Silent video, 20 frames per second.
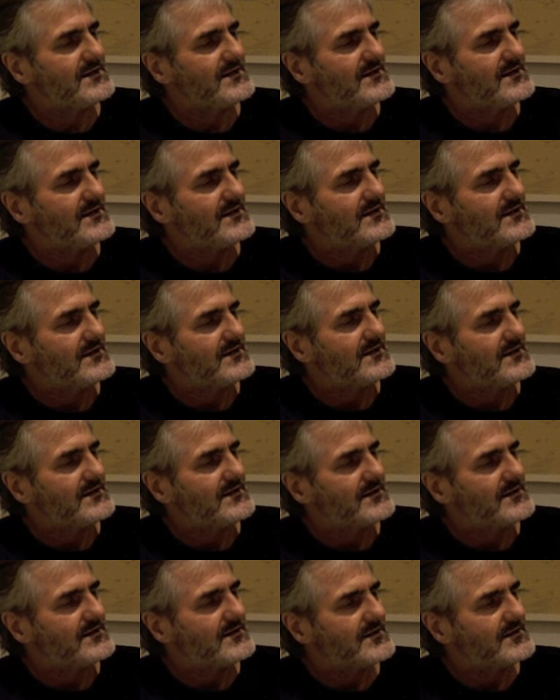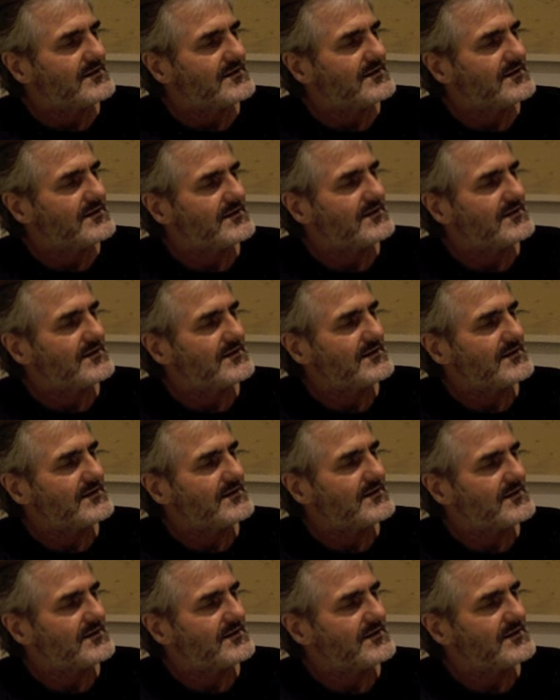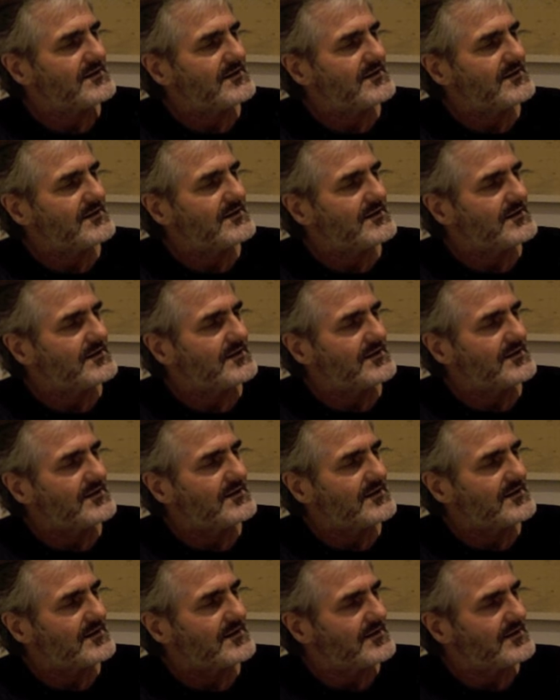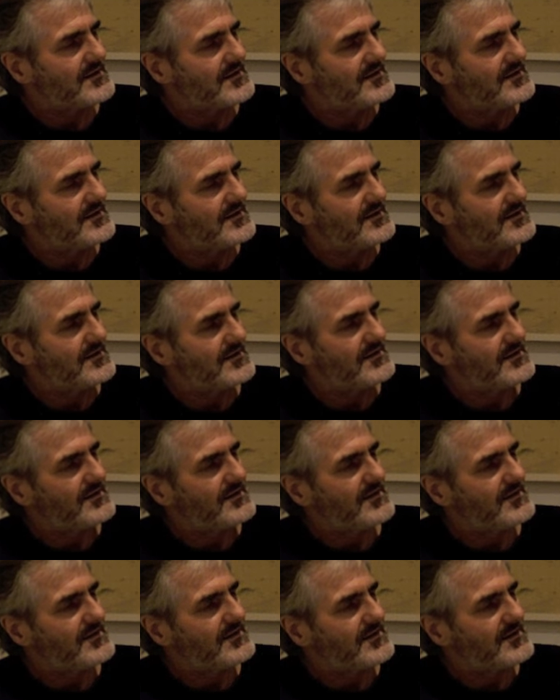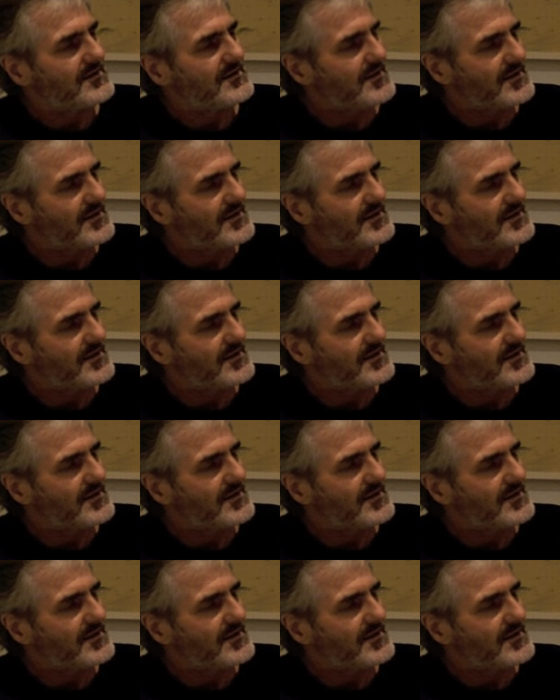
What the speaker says: (silence)